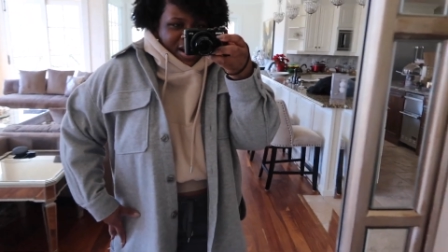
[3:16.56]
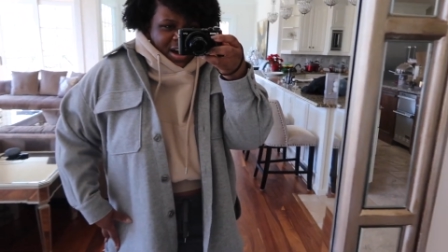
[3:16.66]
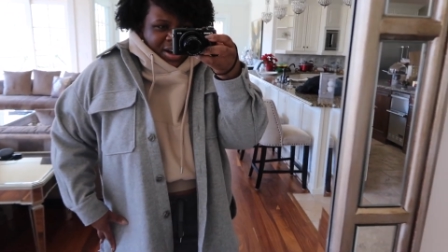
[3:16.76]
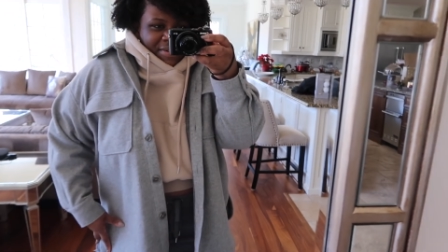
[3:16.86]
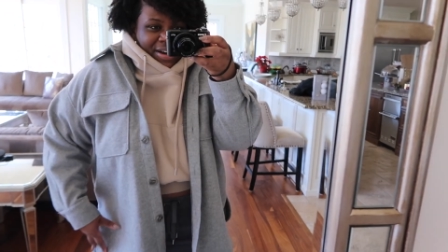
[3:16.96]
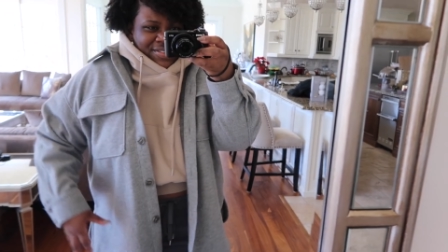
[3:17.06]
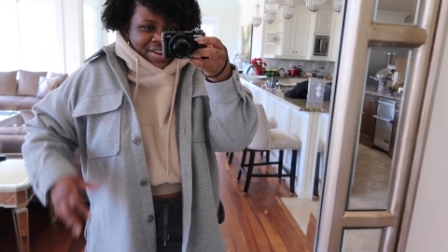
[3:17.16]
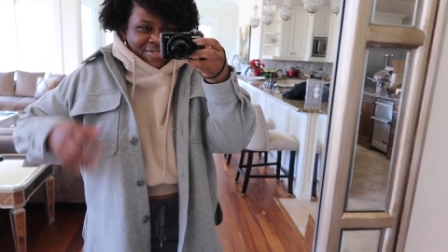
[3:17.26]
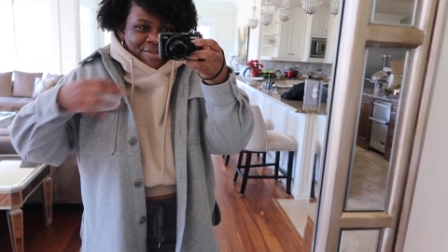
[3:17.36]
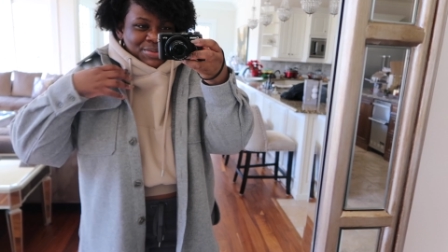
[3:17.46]
Um, I don't
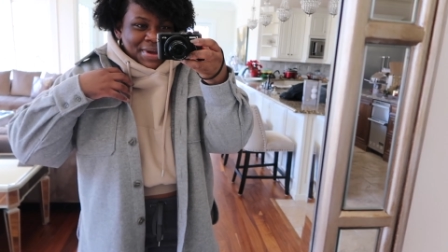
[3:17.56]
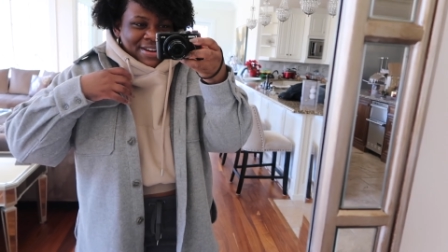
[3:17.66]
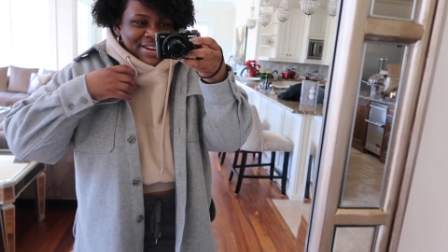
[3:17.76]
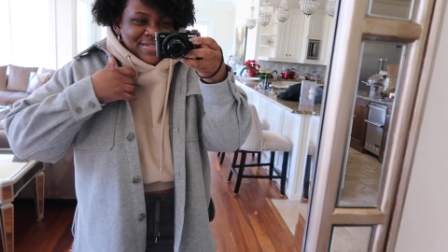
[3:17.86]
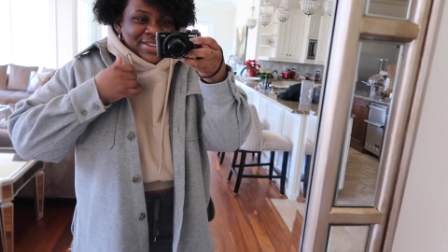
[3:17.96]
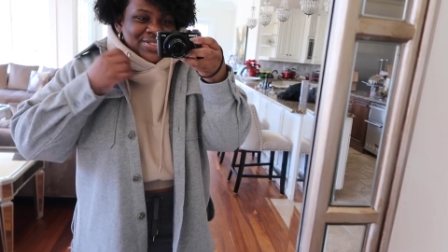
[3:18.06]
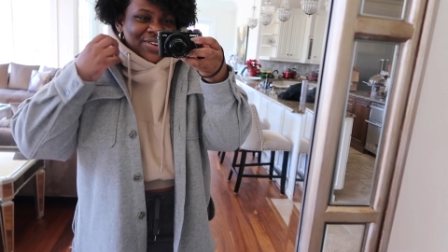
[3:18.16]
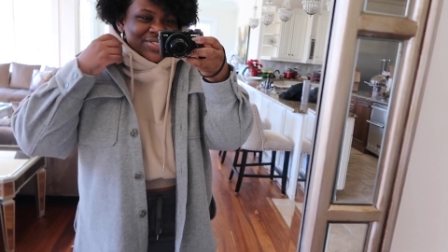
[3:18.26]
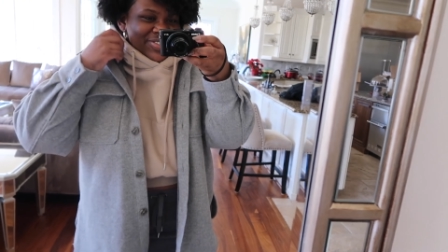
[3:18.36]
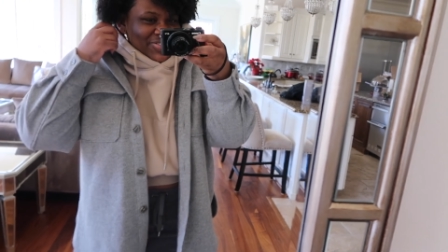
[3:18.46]
know if I would pair it with
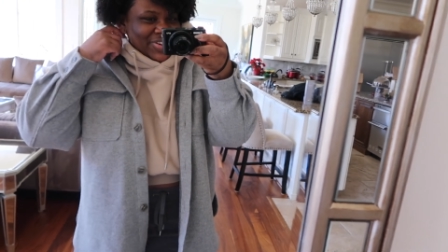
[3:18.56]
this